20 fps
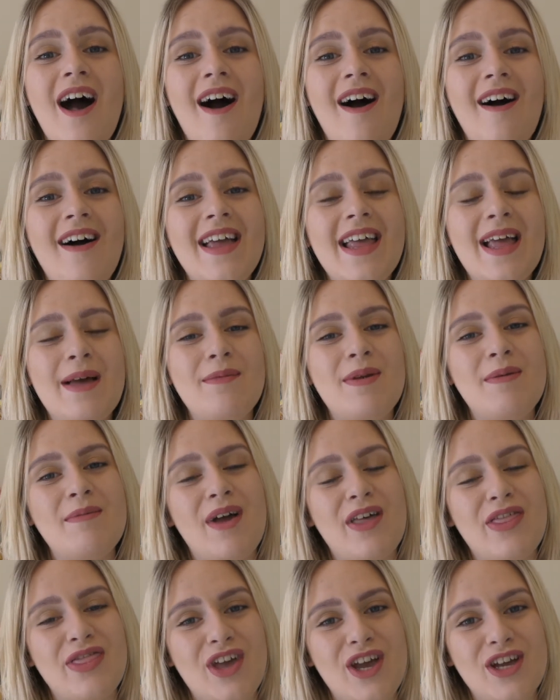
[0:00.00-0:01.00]
I am in
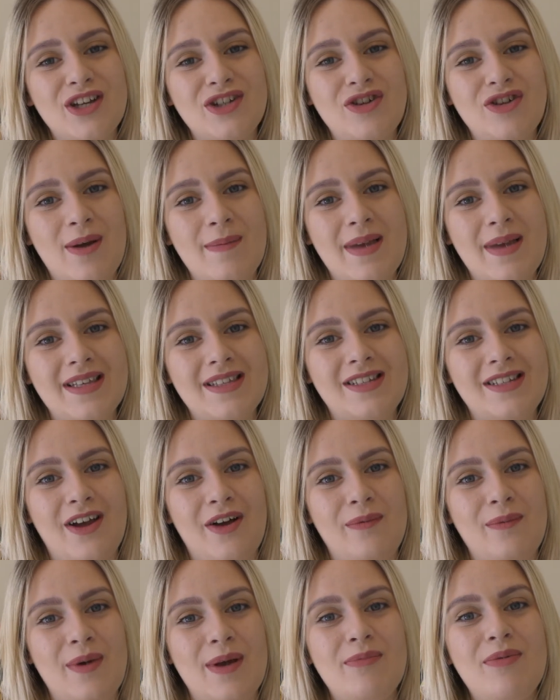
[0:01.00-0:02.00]
my third trimester
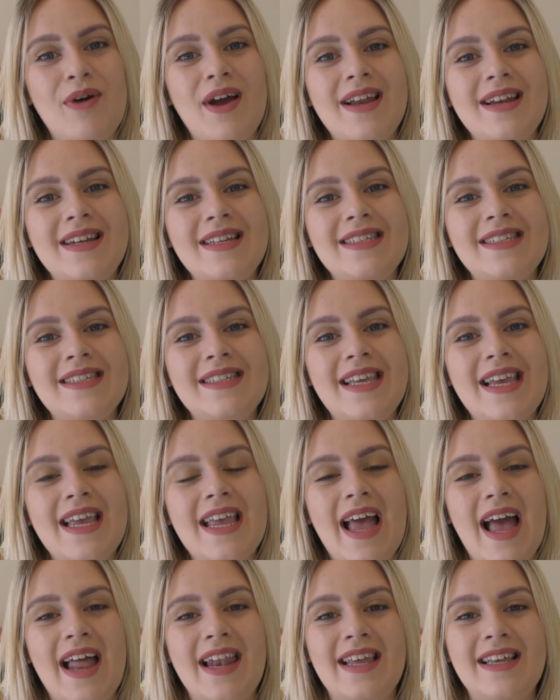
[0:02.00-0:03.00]
of my
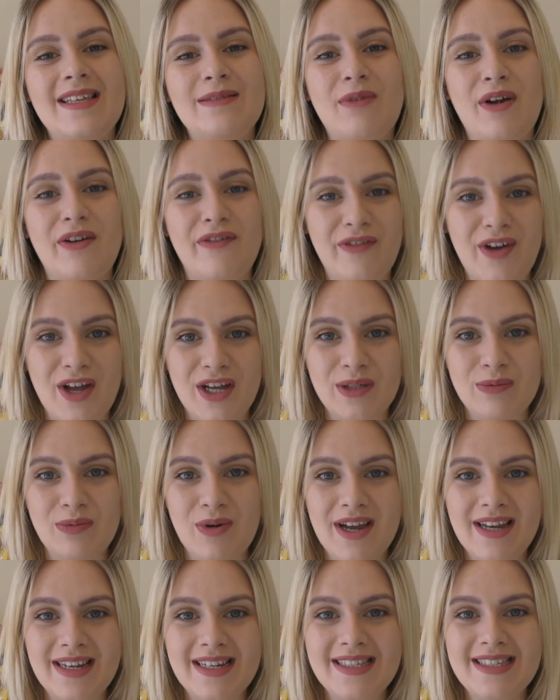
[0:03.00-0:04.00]
pregnancy and it is my first
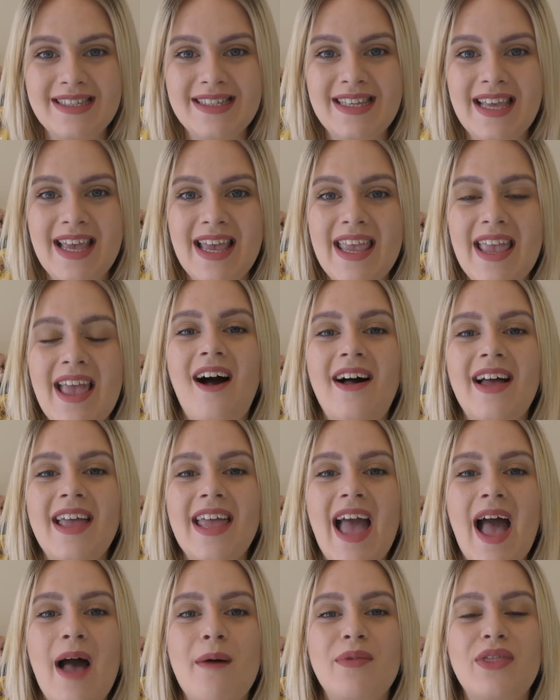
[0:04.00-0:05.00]
pregnancy.
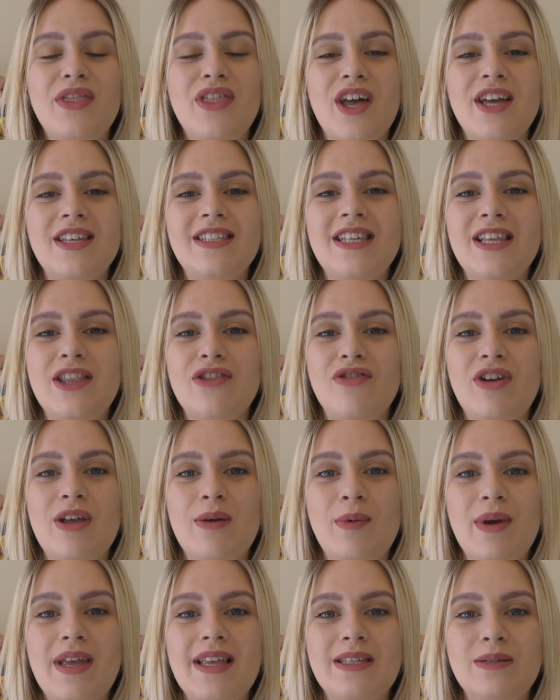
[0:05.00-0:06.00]
I am
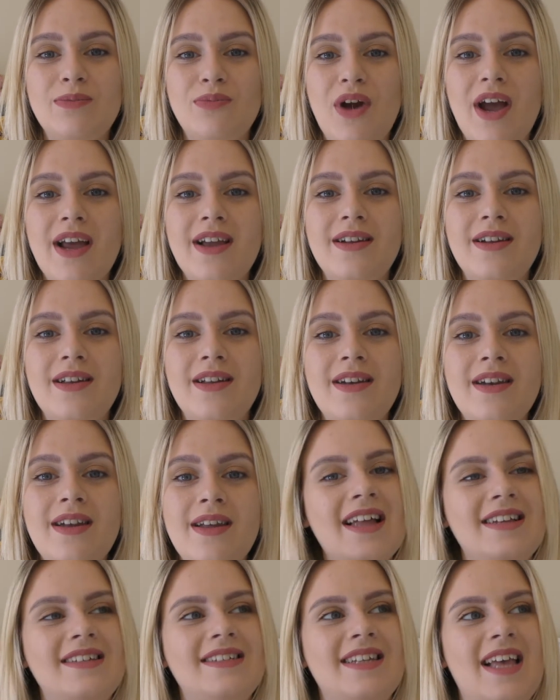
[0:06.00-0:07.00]
33 weeks pregnant
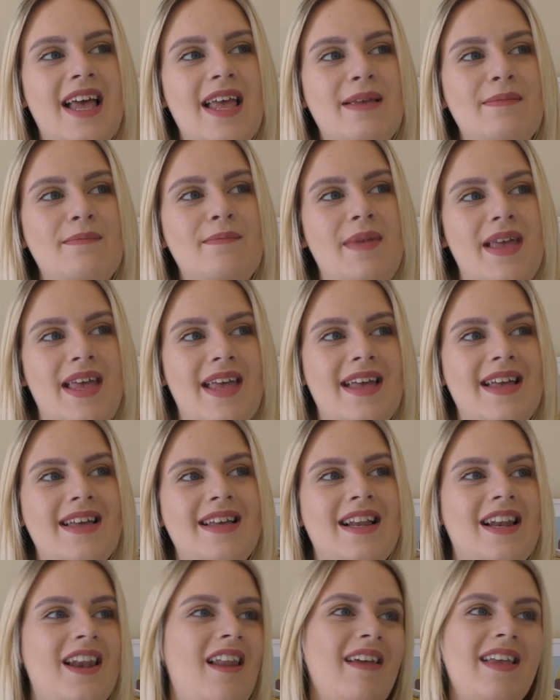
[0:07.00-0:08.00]
and a
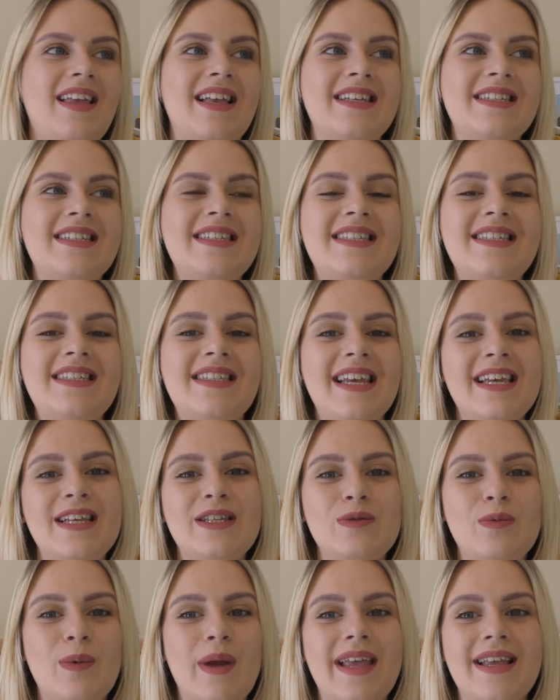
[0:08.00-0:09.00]
mere like
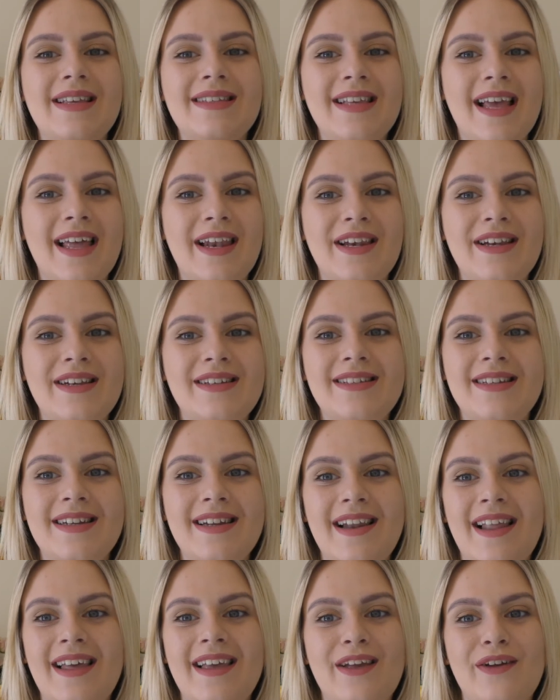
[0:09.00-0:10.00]
6 weeks and
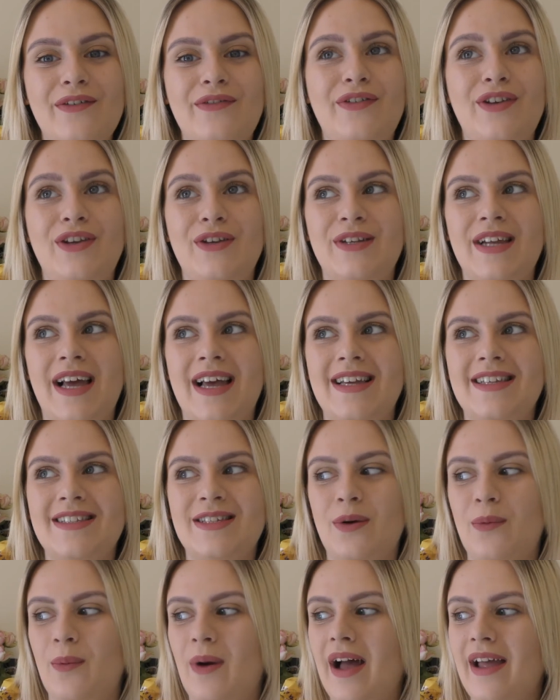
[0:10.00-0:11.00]
like a few
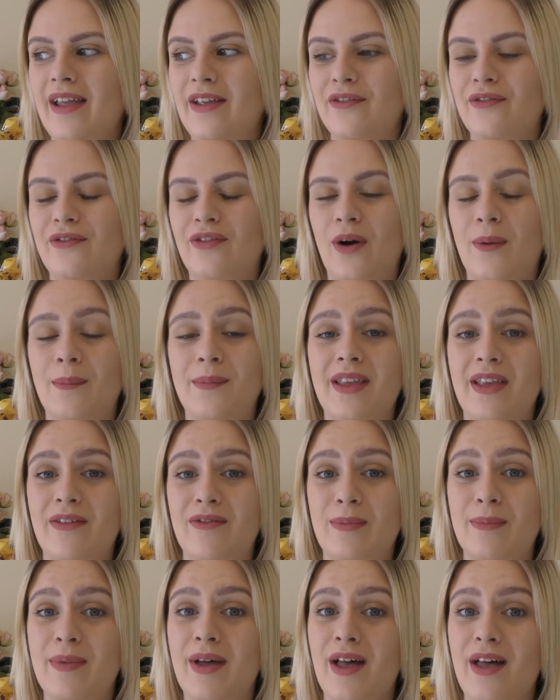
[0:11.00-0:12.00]
days away from
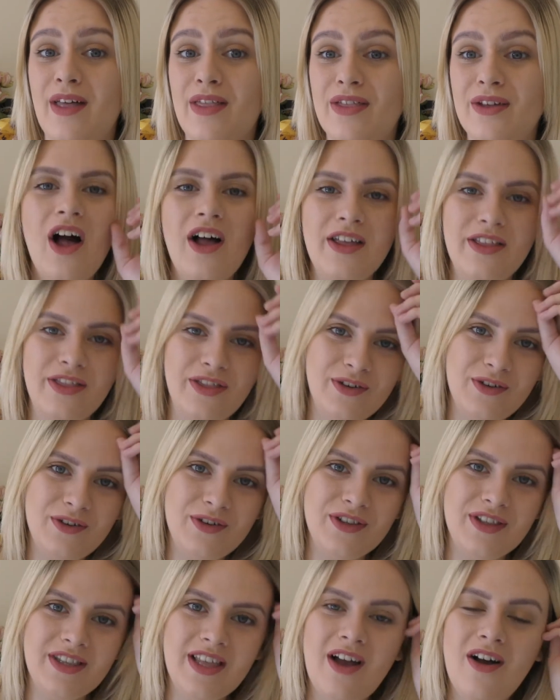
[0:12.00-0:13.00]
giving birth. I
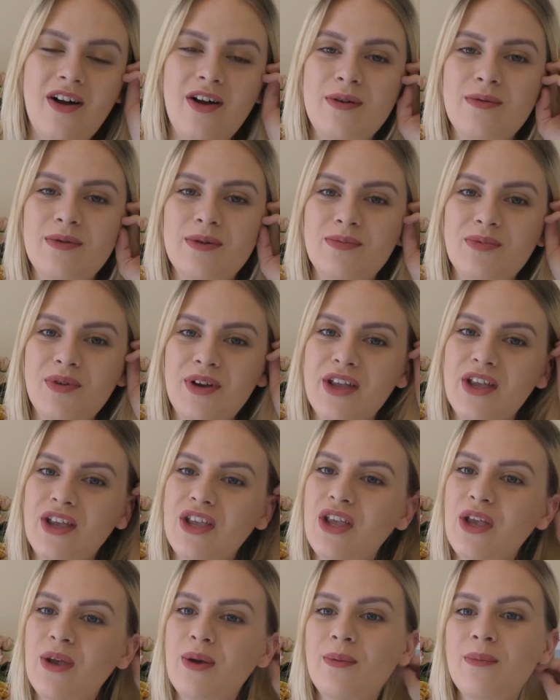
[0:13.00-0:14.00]
thought that I would bring
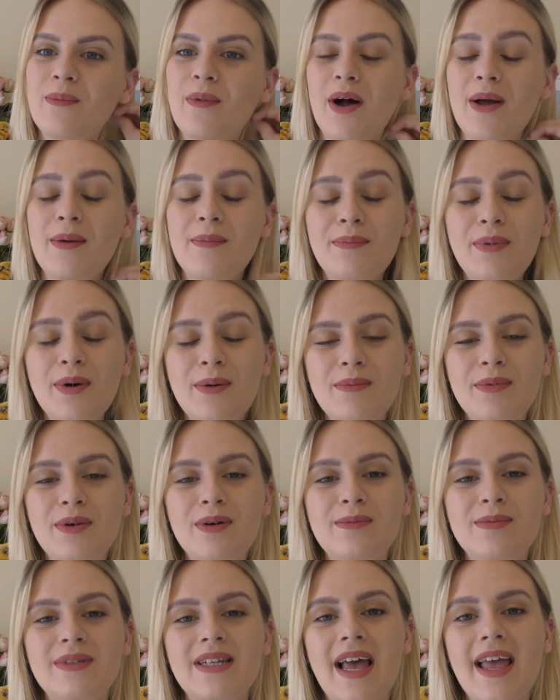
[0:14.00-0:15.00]
you my bump
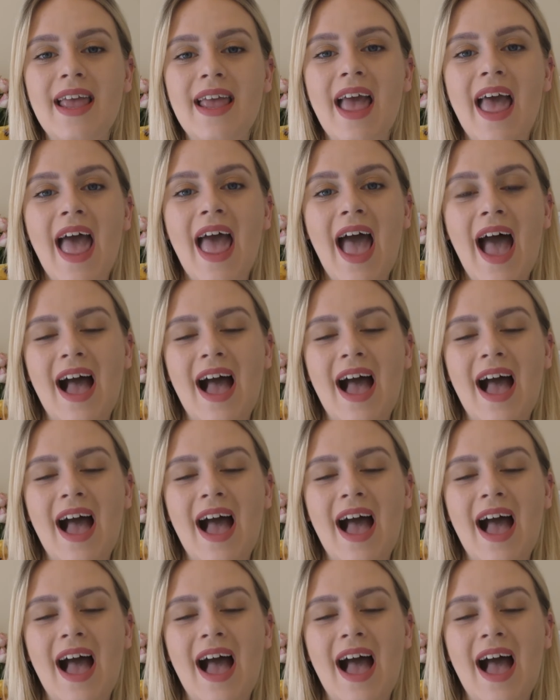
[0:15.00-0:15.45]
update.